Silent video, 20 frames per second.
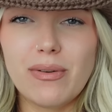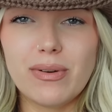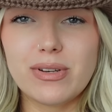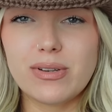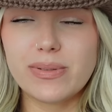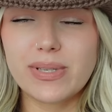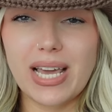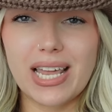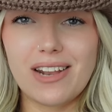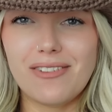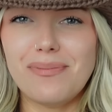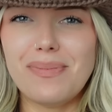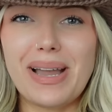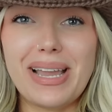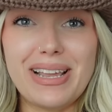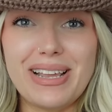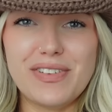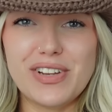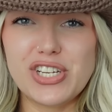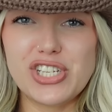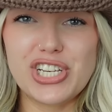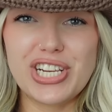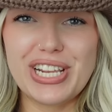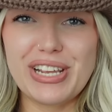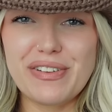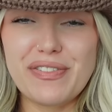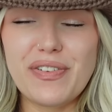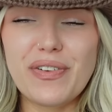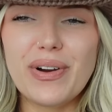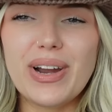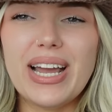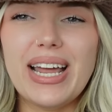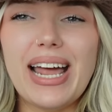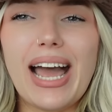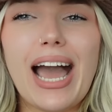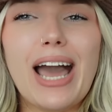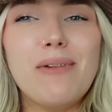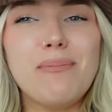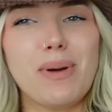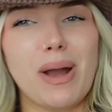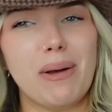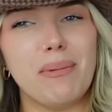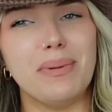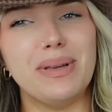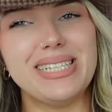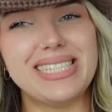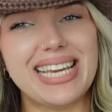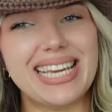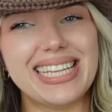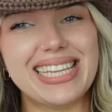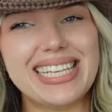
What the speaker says: which is kind of my visioning for it, I'd probably take